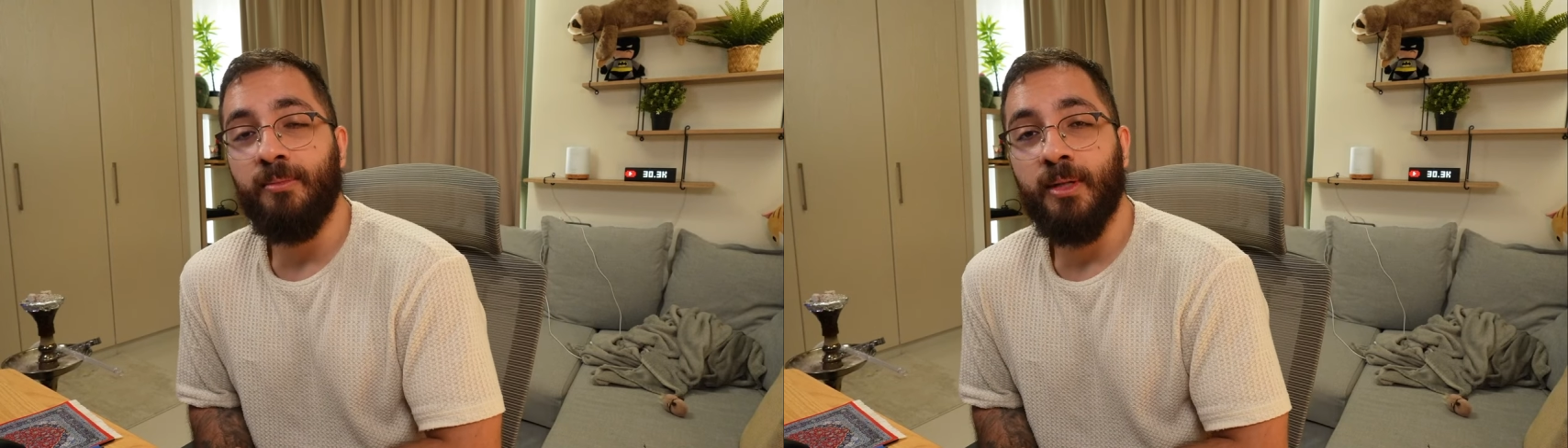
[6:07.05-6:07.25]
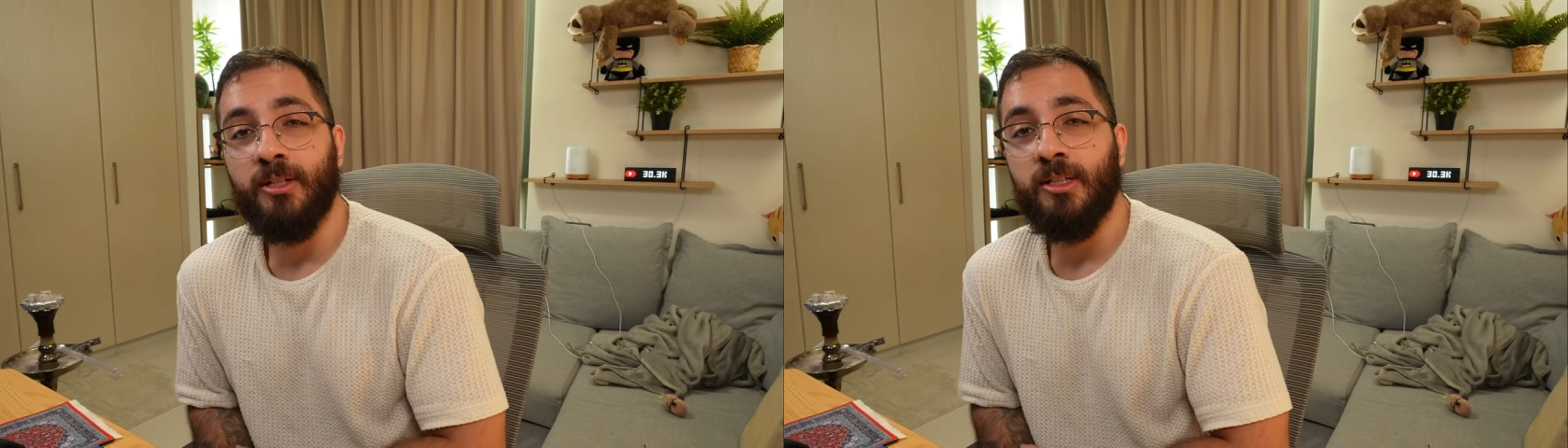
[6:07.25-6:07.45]

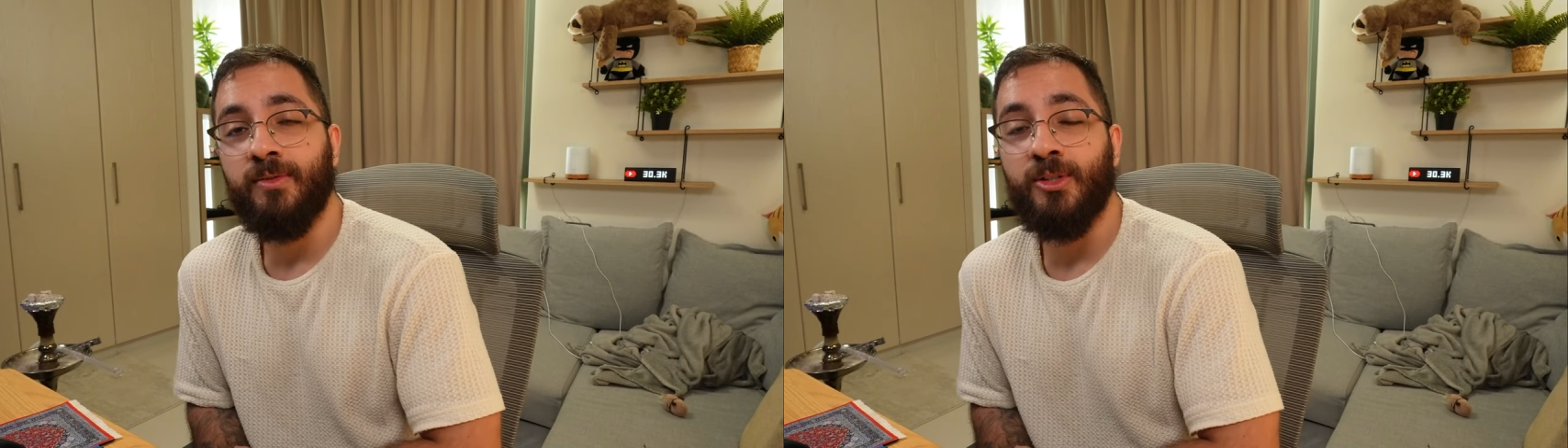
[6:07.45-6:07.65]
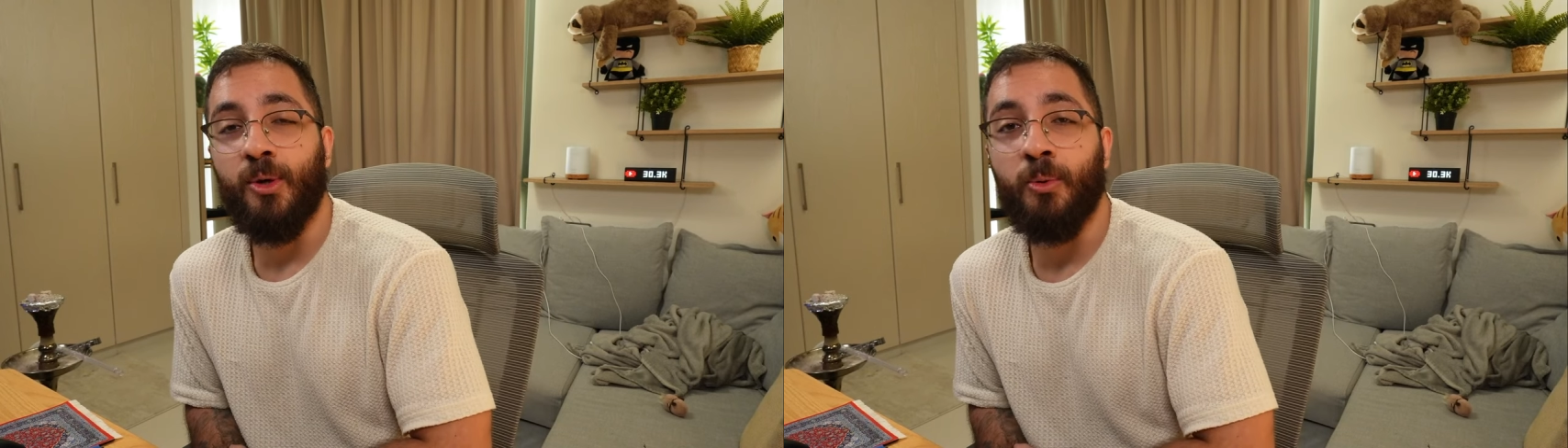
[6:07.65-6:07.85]
because of
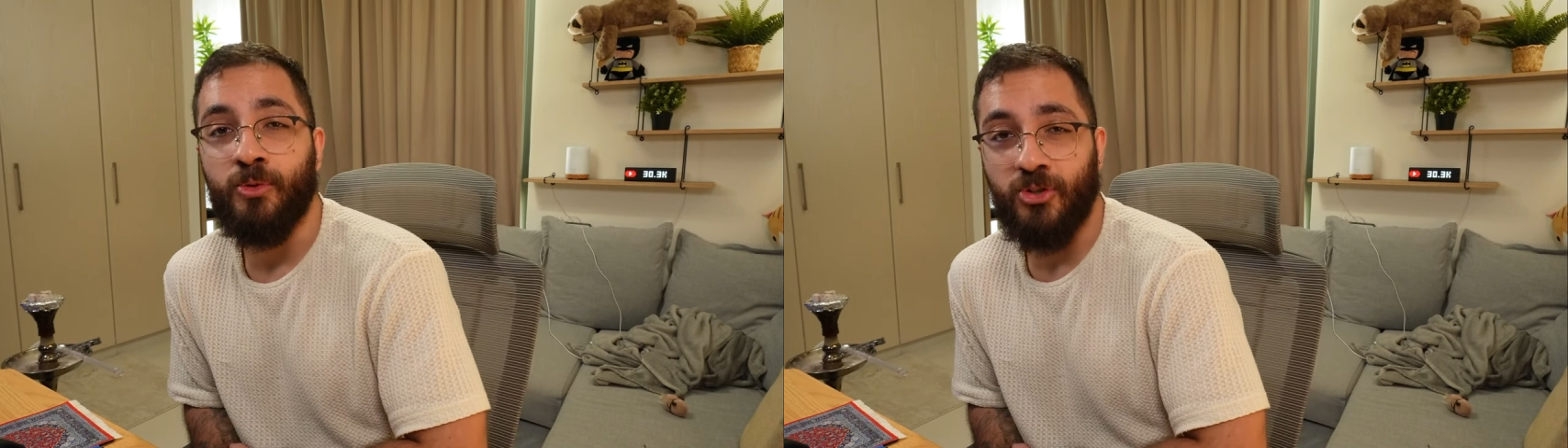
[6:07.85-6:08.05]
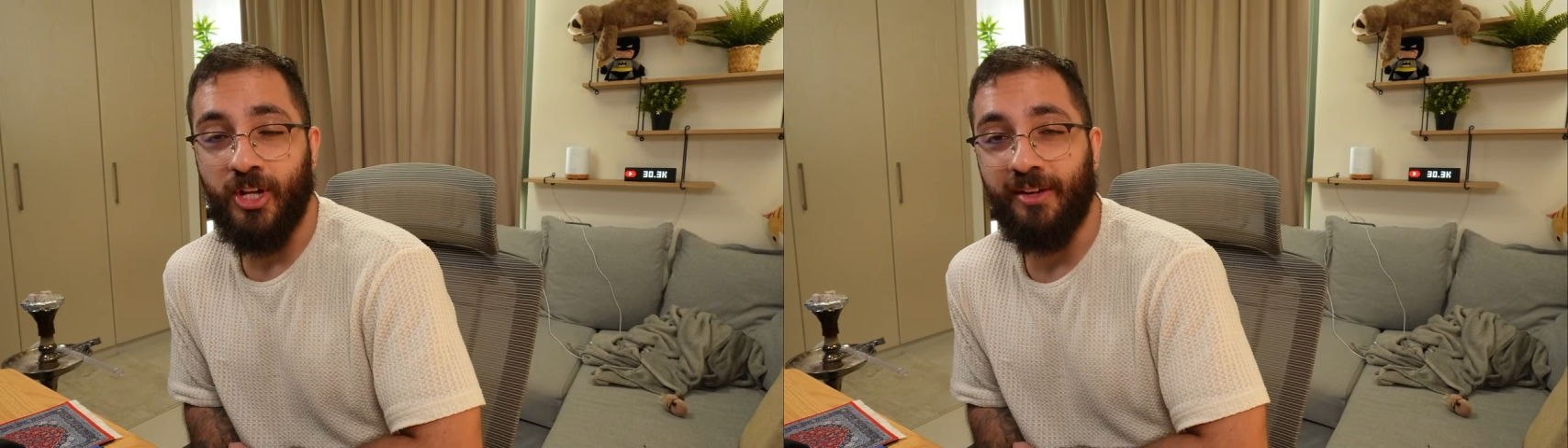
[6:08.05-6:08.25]
his own
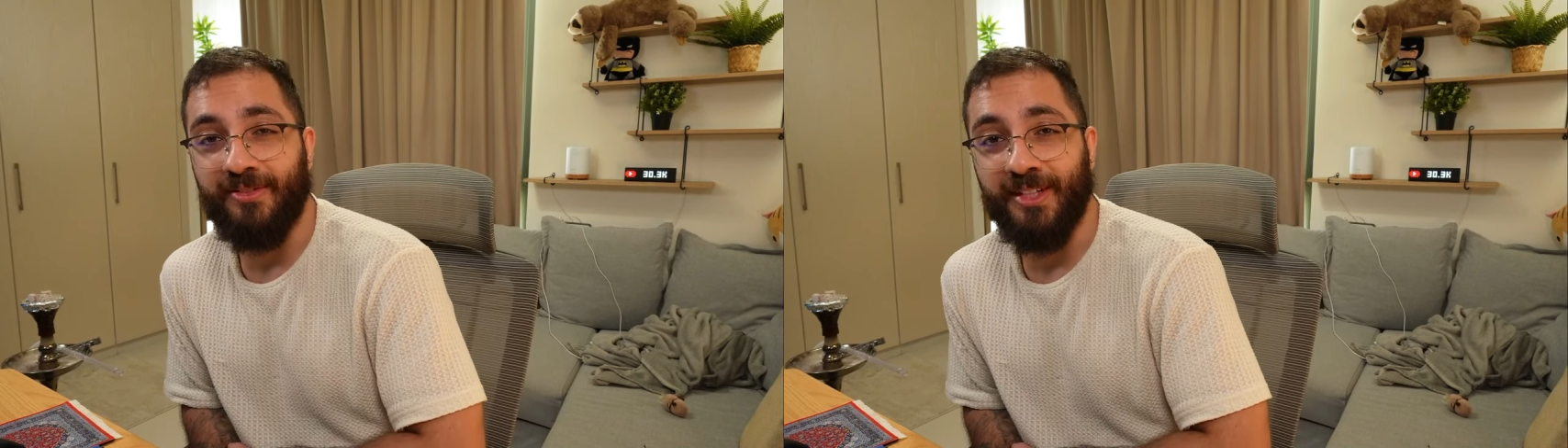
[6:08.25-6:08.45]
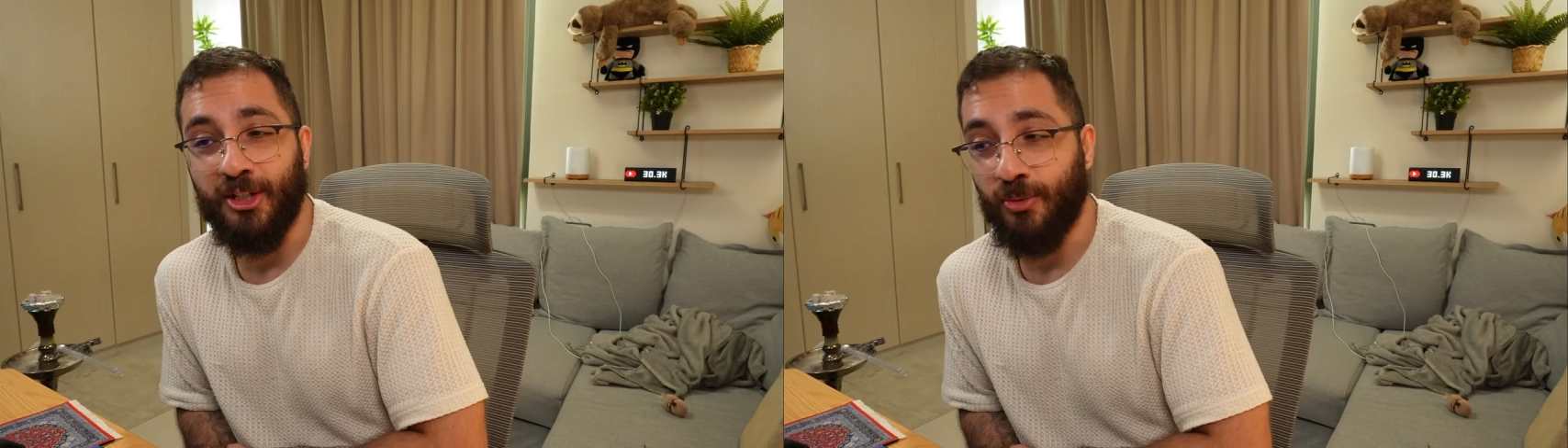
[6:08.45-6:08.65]

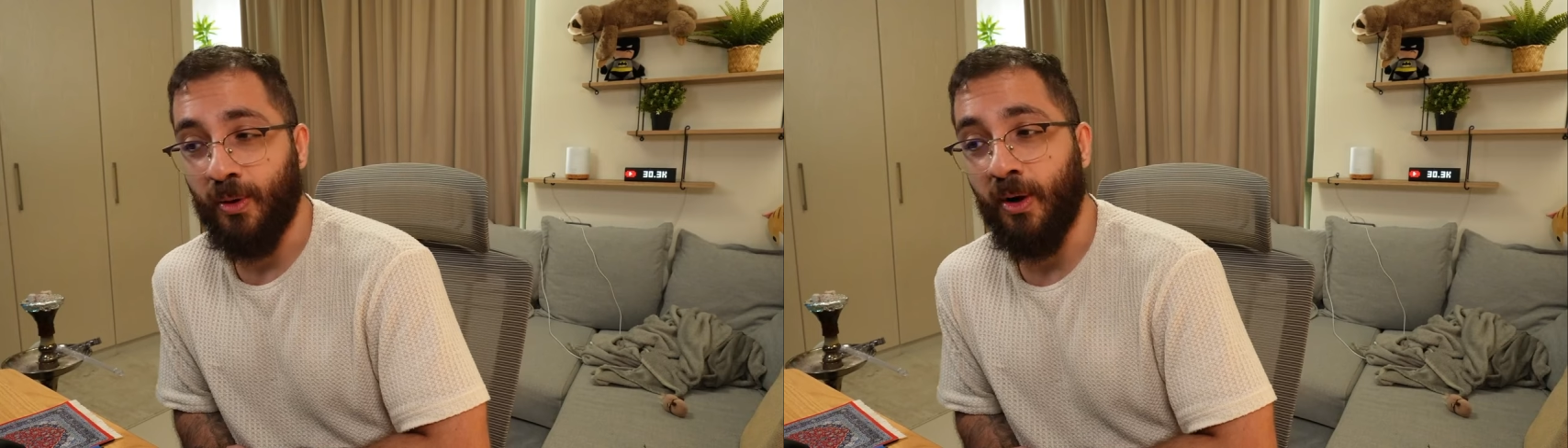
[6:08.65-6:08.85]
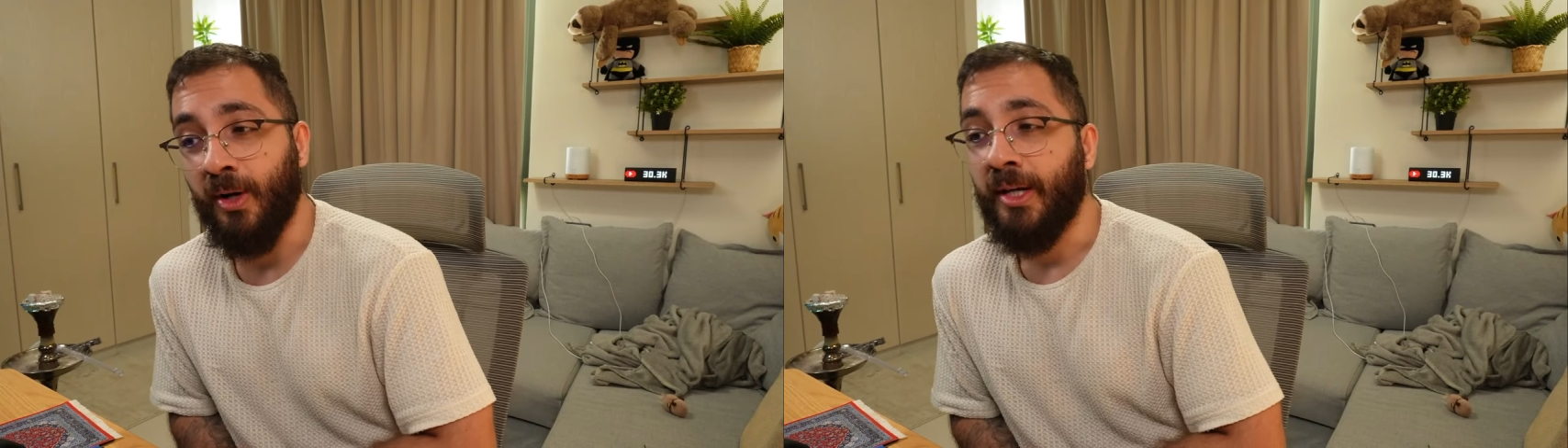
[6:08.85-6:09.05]
safety as
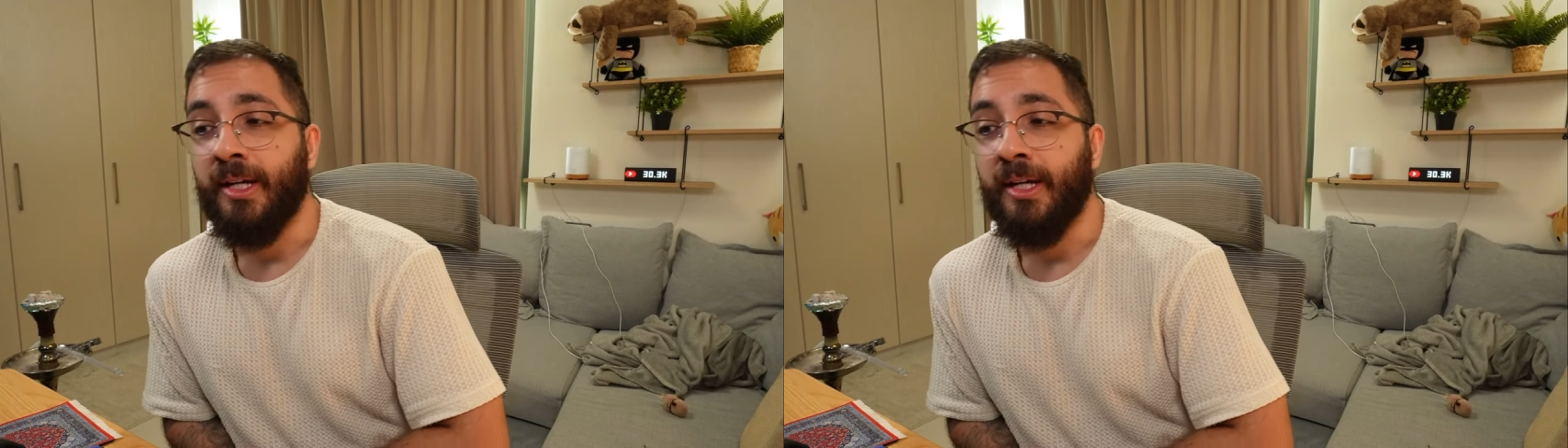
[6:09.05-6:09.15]
well.